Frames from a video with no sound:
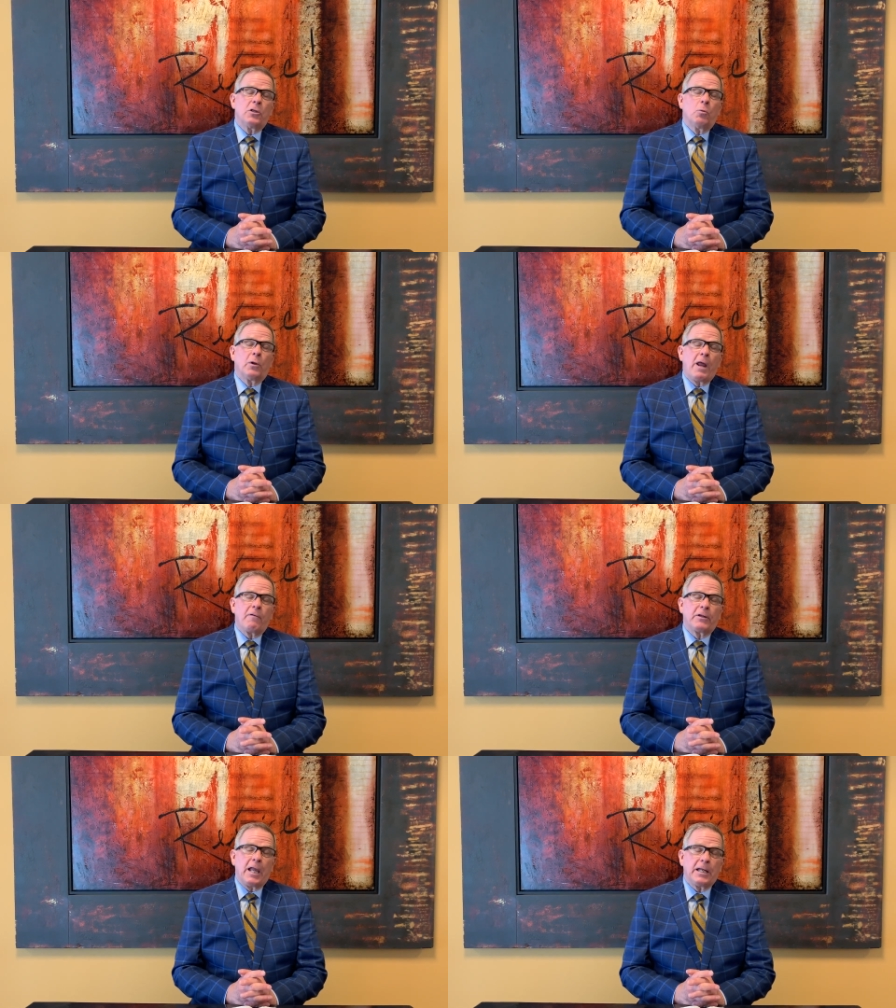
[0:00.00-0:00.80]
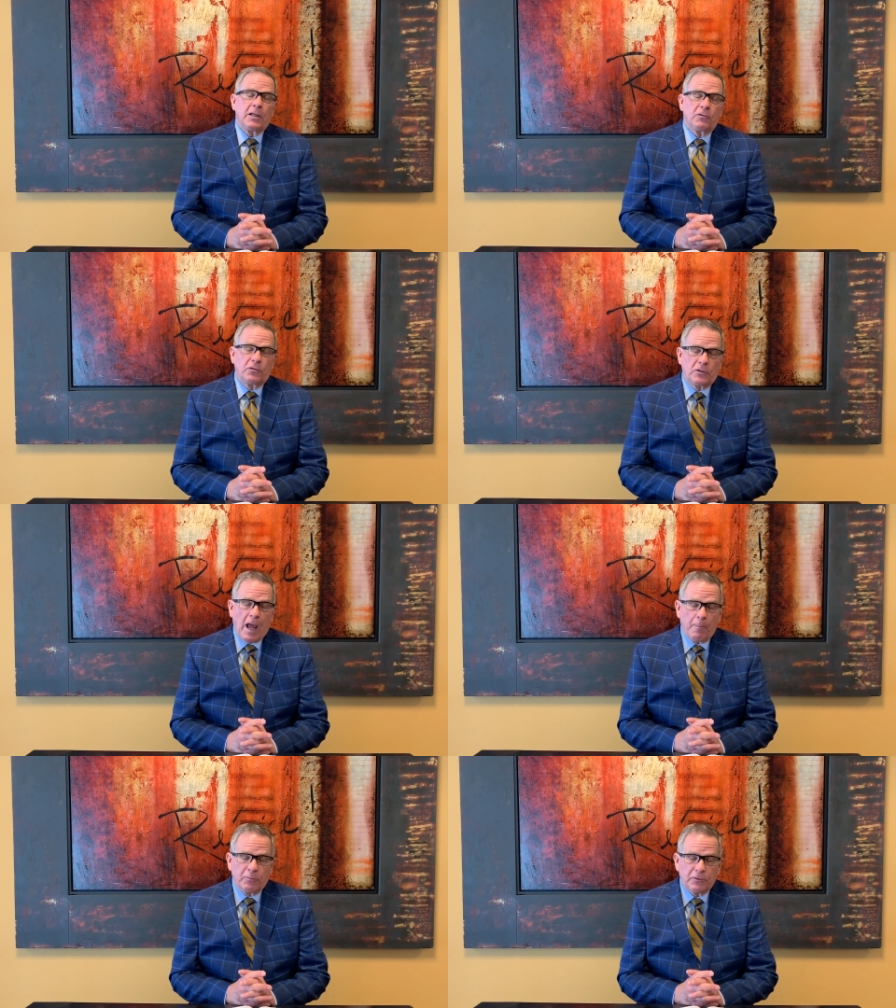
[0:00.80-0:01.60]
you will navigate his
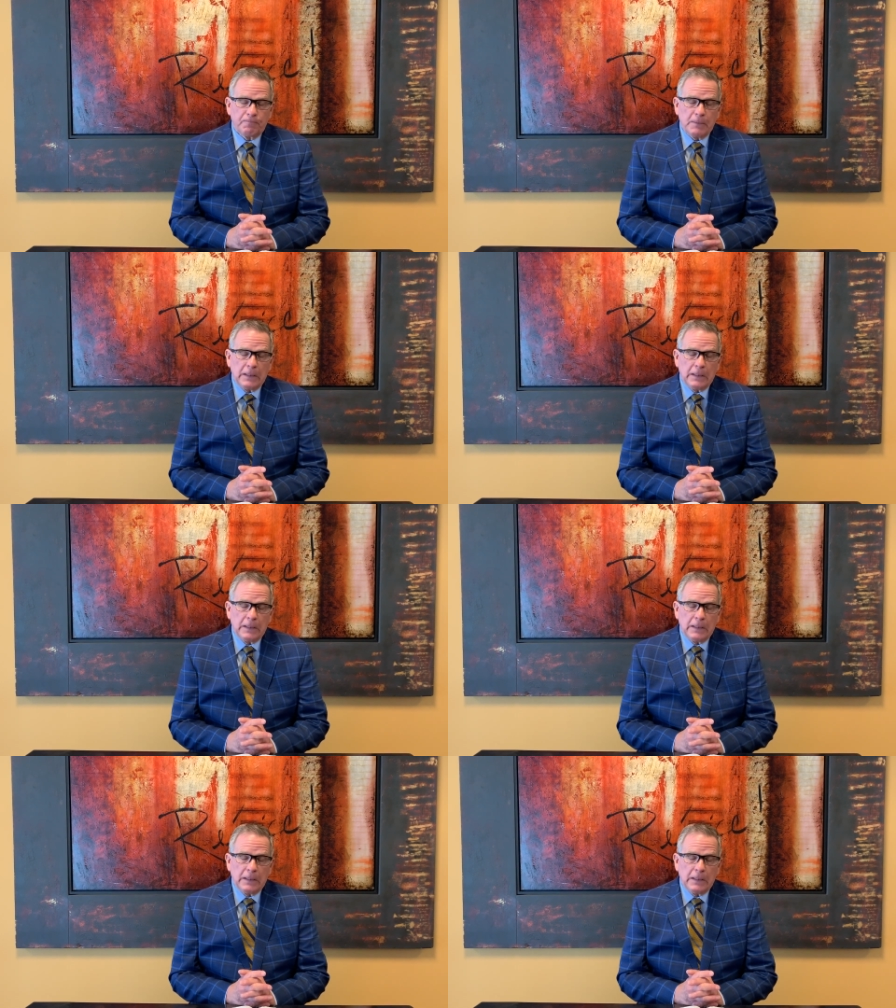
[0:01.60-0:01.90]
steps.